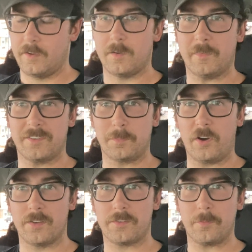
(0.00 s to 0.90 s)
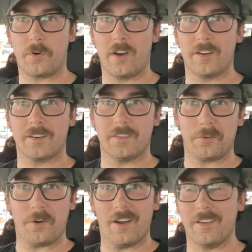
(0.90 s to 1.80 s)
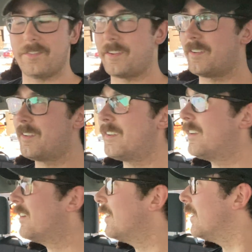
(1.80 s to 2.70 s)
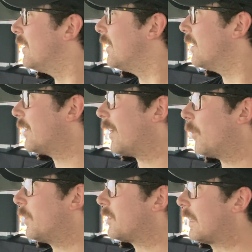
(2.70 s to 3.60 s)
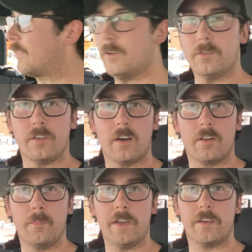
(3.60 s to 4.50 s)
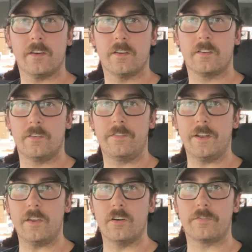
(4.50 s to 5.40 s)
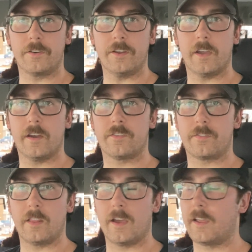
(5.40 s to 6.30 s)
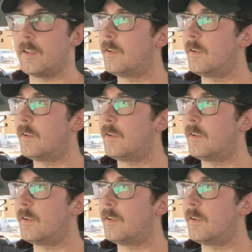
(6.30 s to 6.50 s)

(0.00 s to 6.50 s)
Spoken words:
my sponsored product has arrived. Can't wait to get those on. I'll make a video for you guys for that.